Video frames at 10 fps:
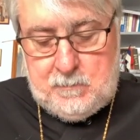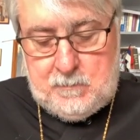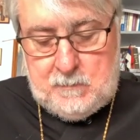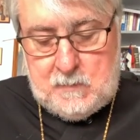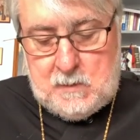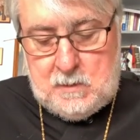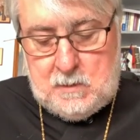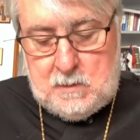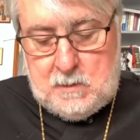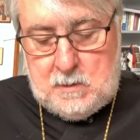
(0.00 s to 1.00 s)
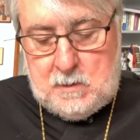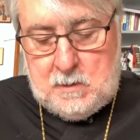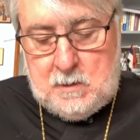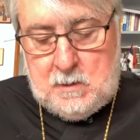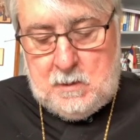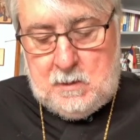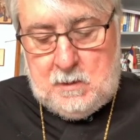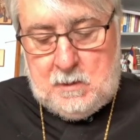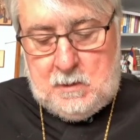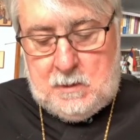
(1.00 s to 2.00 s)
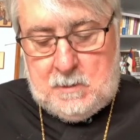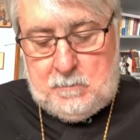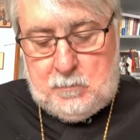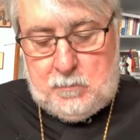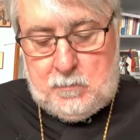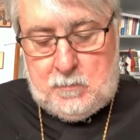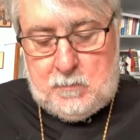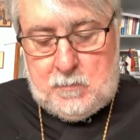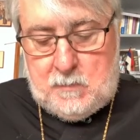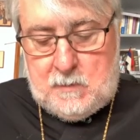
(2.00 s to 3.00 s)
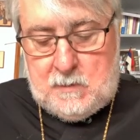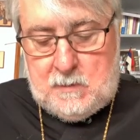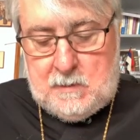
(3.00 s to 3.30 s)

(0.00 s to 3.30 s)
No one is speaking in this clip.